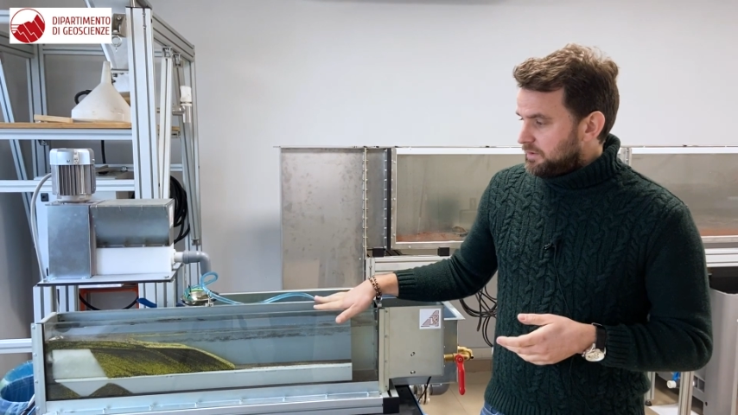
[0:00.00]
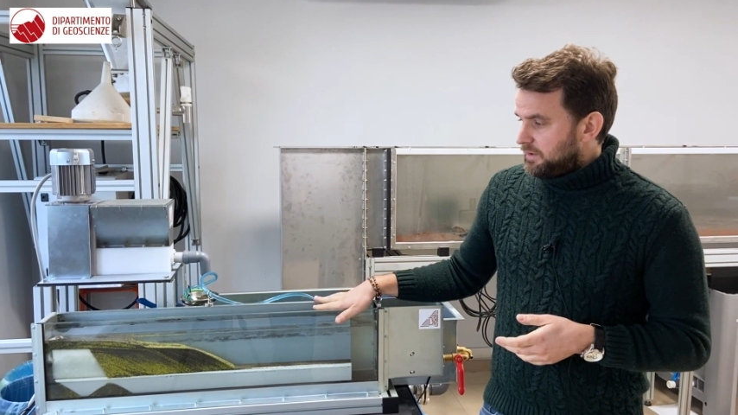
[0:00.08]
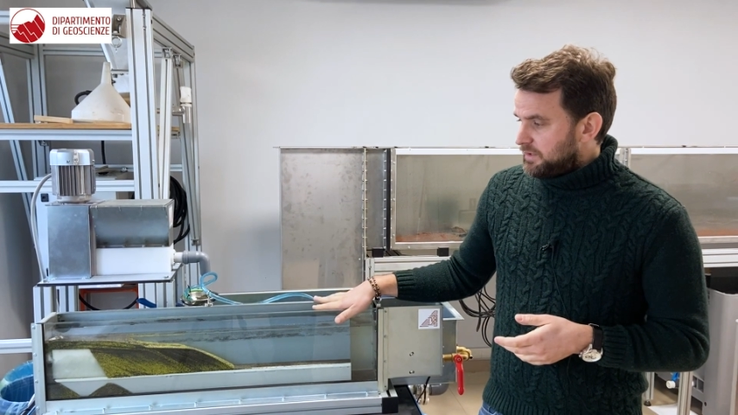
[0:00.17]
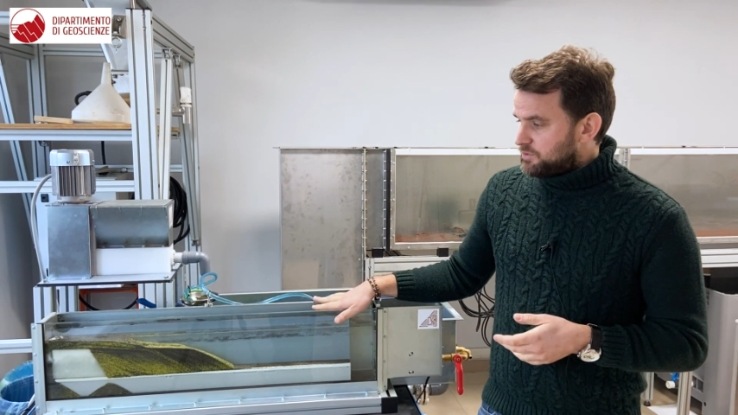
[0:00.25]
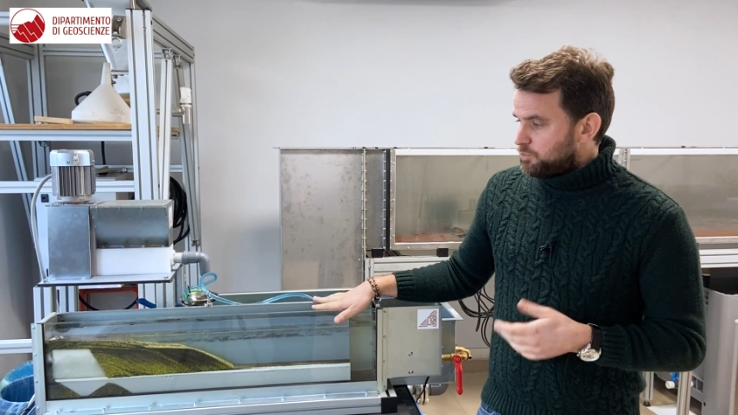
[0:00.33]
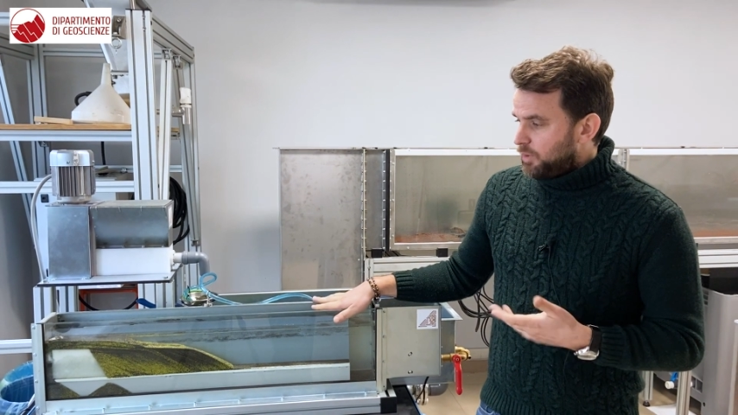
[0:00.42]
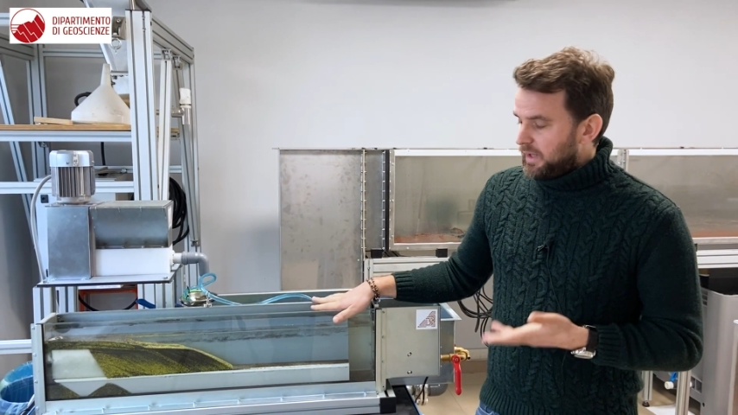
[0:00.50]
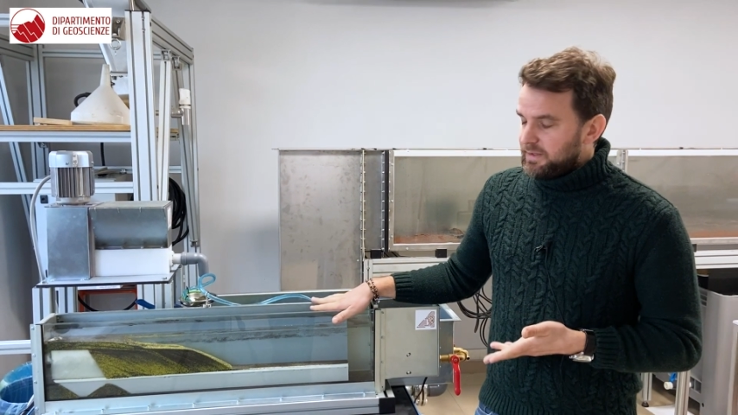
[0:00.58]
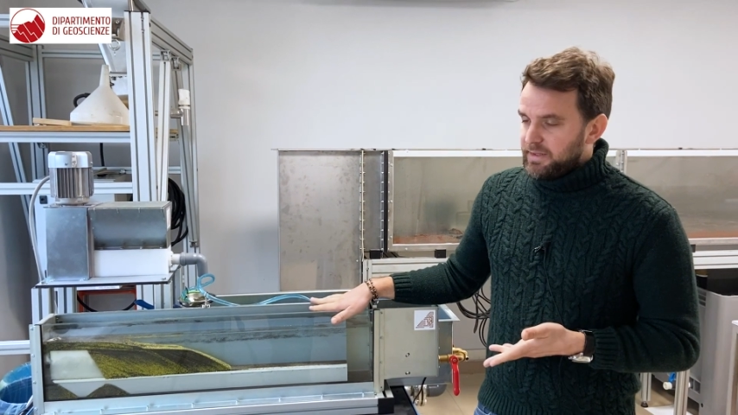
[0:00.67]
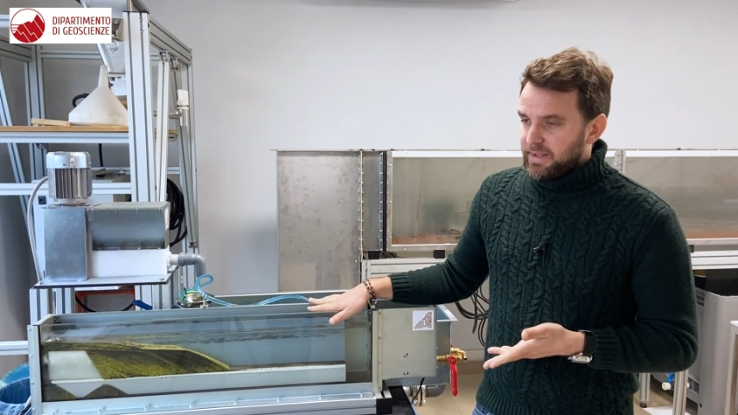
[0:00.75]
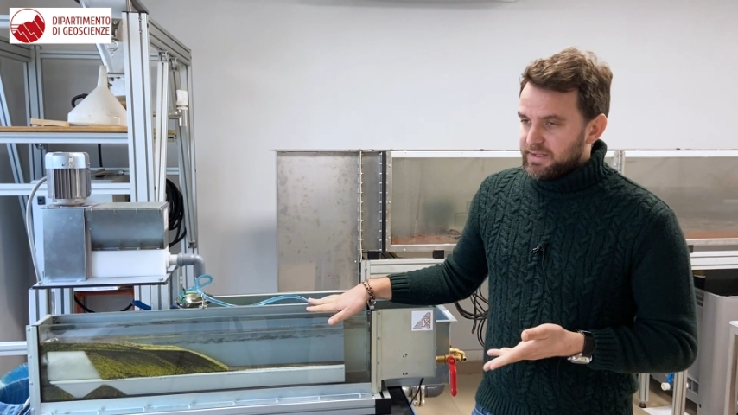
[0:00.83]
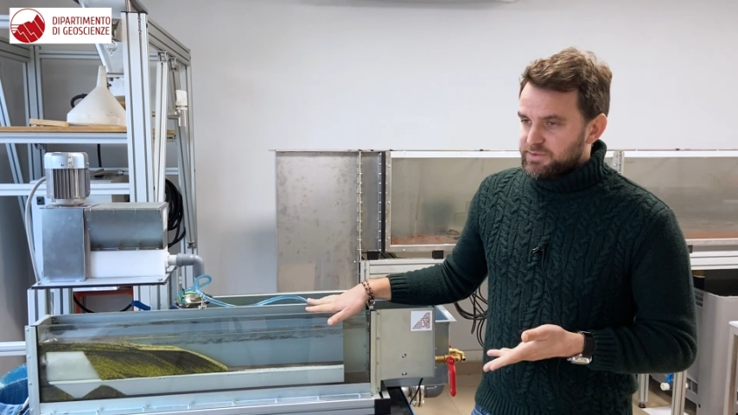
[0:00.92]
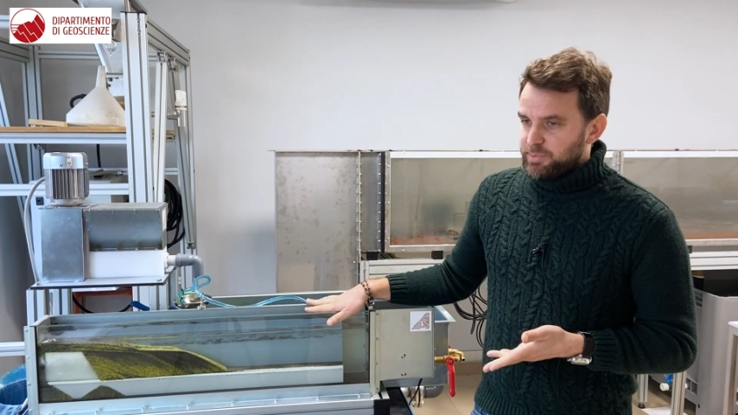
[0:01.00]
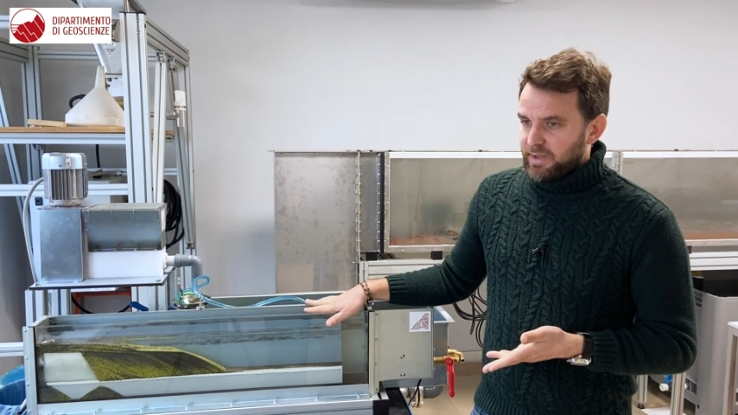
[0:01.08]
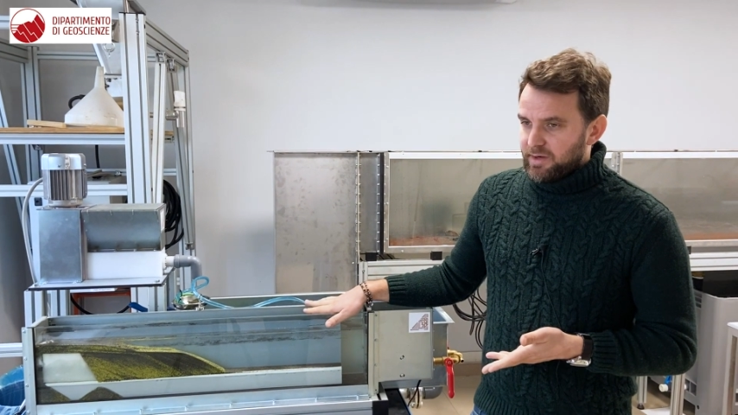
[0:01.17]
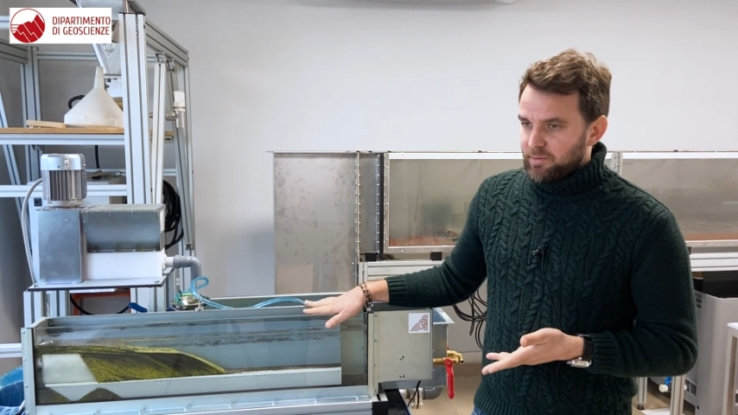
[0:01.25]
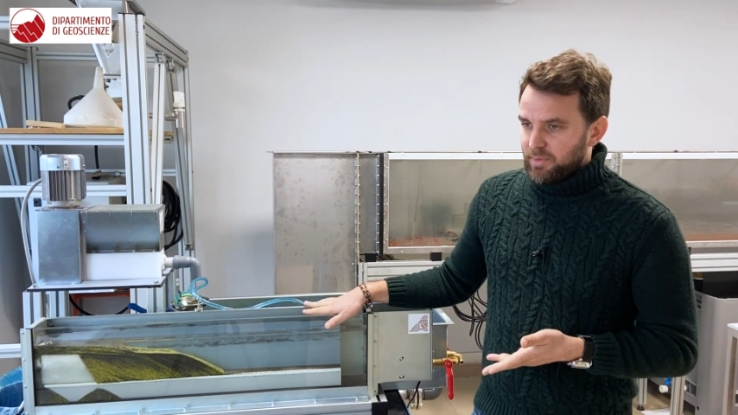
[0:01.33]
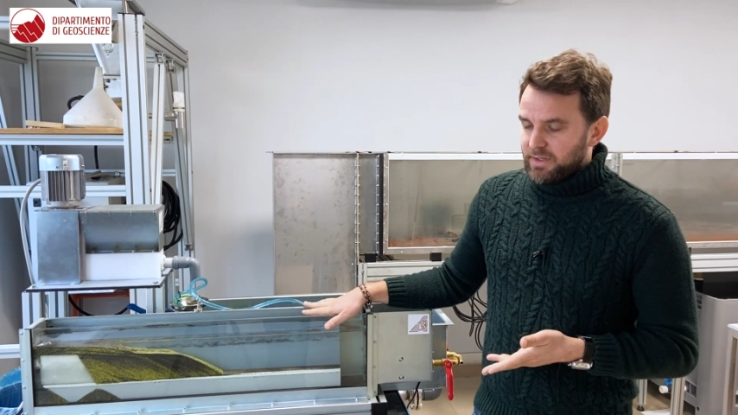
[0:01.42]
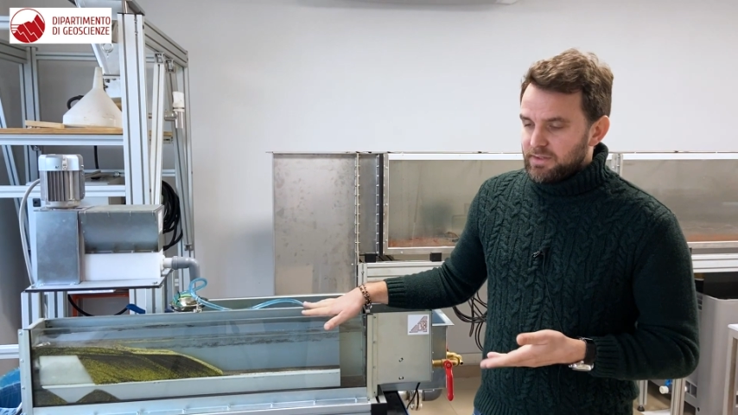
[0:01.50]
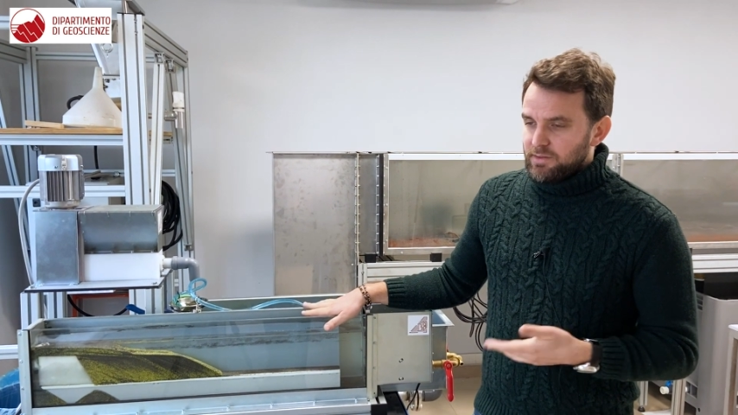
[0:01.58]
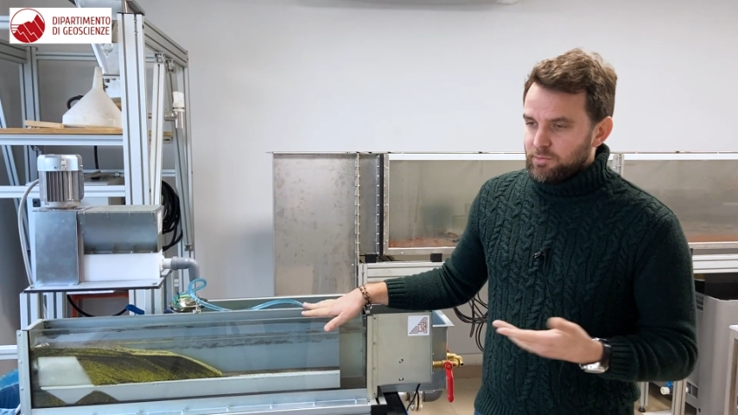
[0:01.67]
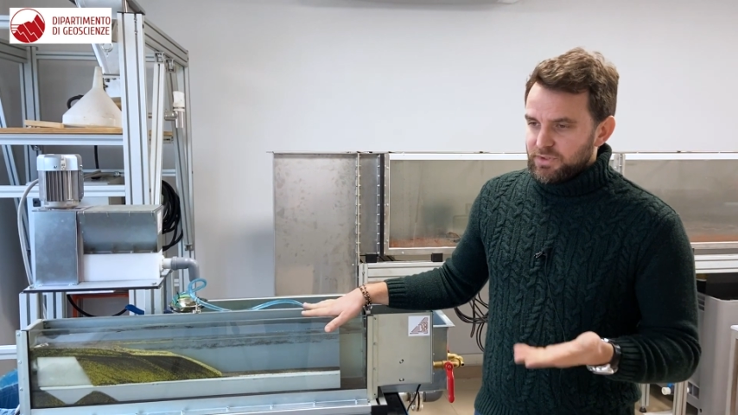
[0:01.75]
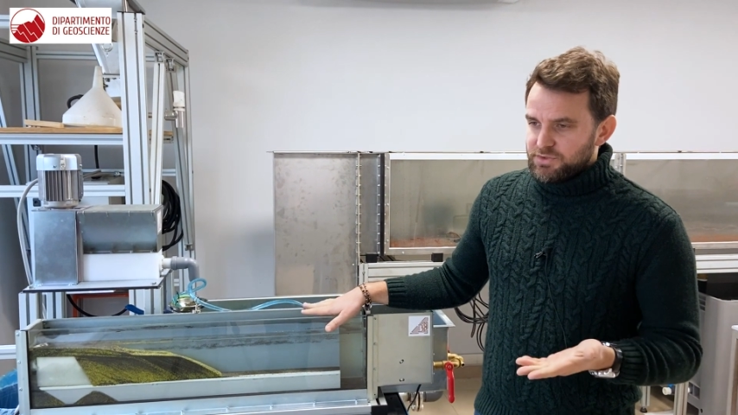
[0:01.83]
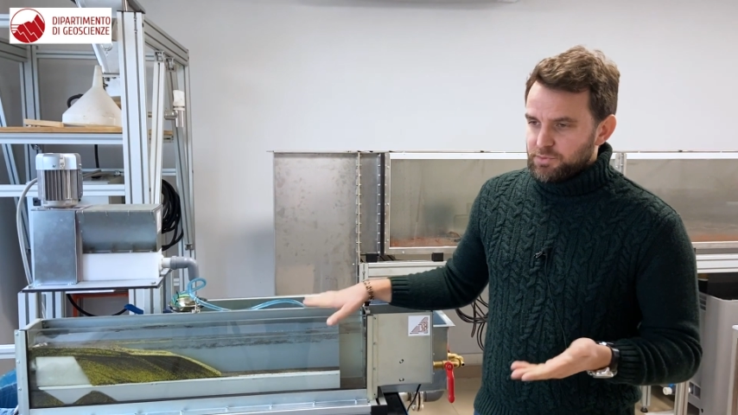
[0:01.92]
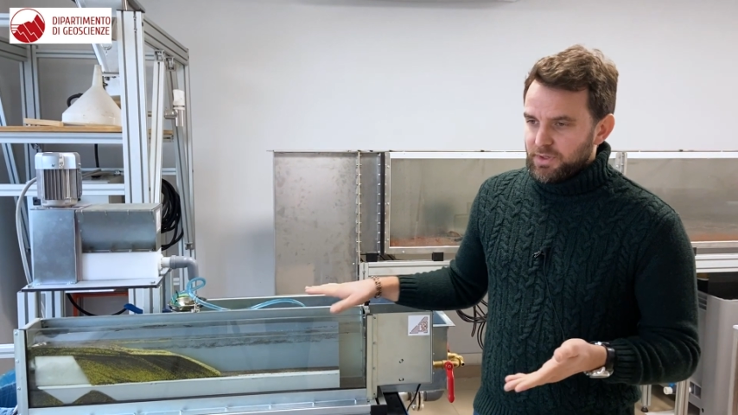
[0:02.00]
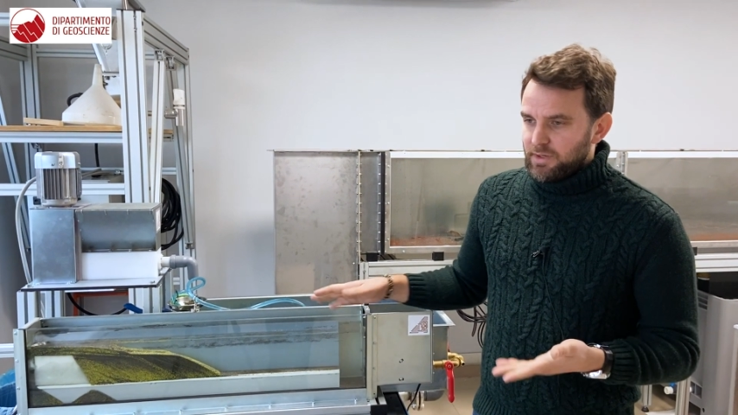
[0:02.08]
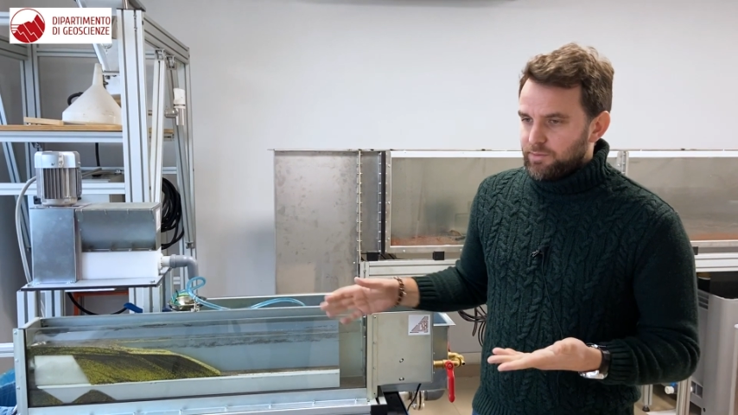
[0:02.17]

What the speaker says: this 1D experiment, which really